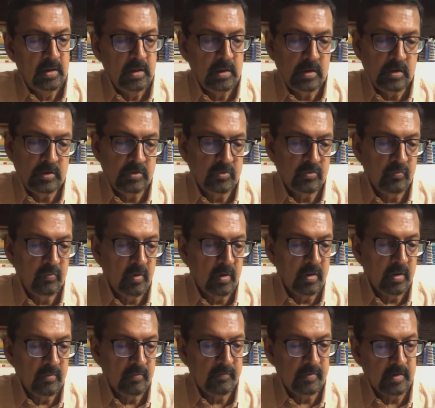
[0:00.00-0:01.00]
Each
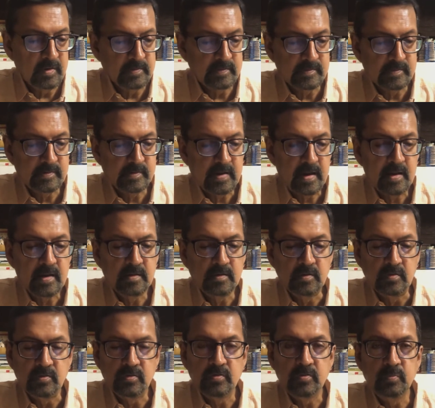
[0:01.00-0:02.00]
one of us
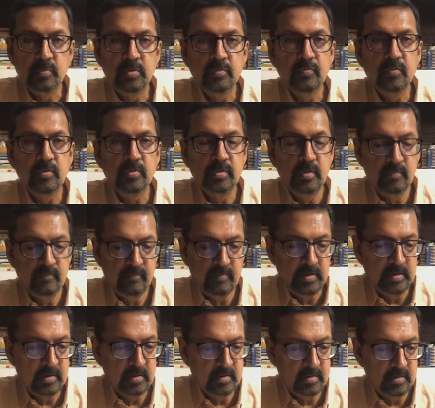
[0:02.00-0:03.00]
stands before the
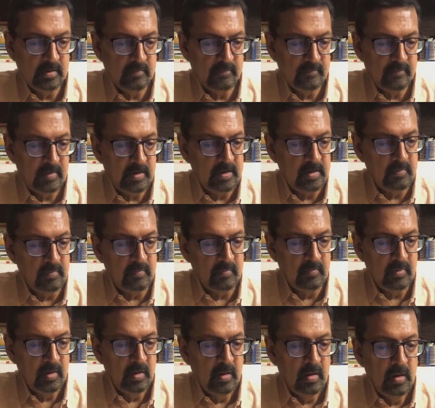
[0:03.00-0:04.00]
flickering
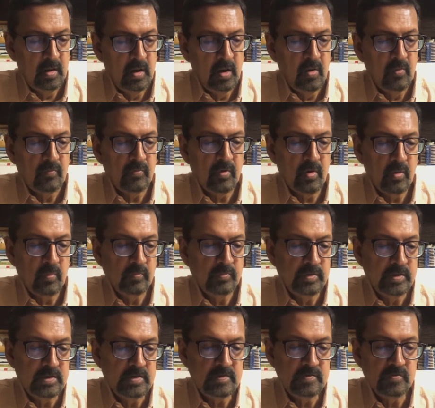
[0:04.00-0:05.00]
flame. From
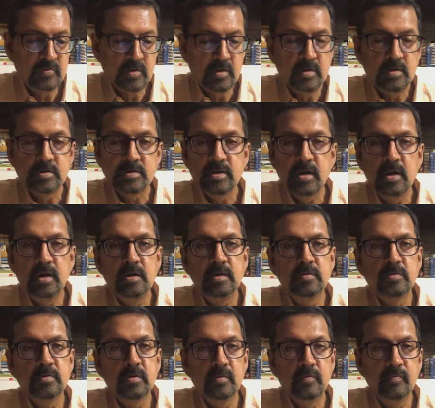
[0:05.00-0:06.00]
these
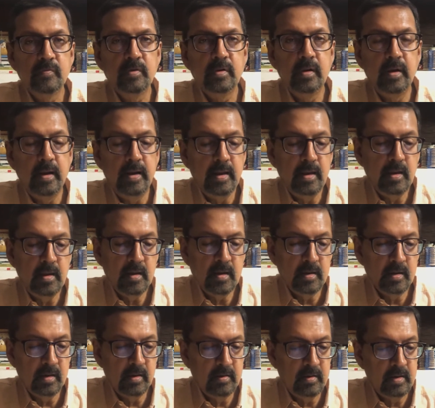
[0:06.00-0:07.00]
shades of grey
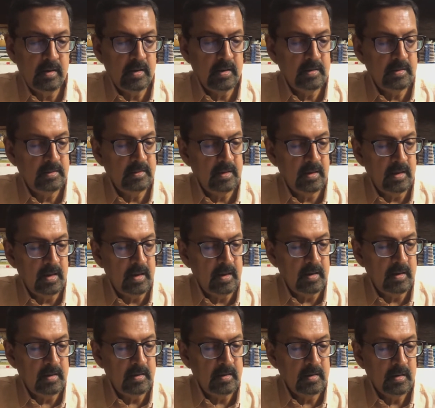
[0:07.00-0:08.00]
and grey in the
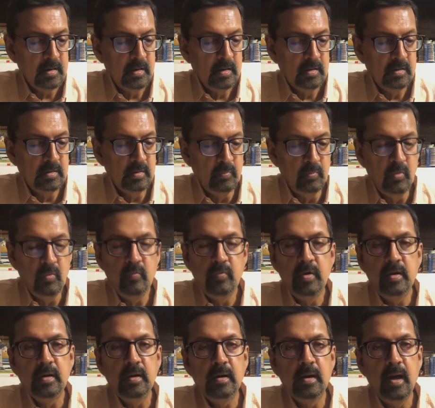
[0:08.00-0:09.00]
end, the
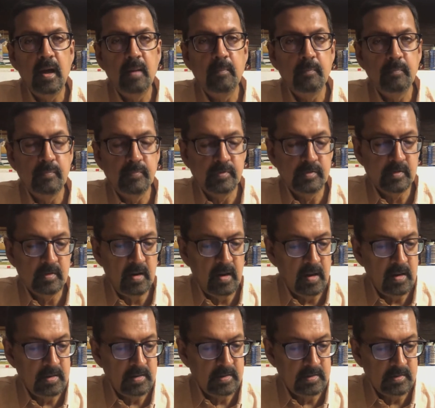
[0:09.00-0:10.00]
booming lamps
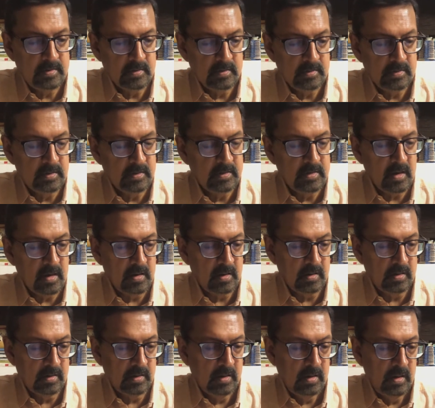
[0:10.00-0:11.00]
light the
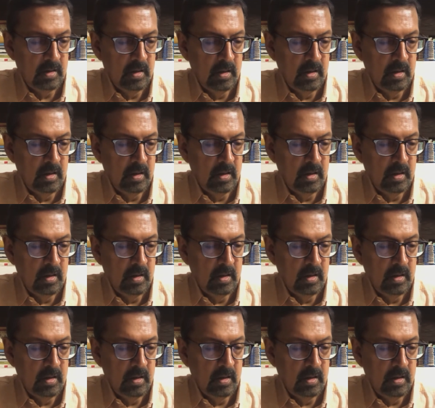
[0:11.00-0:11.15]
dark.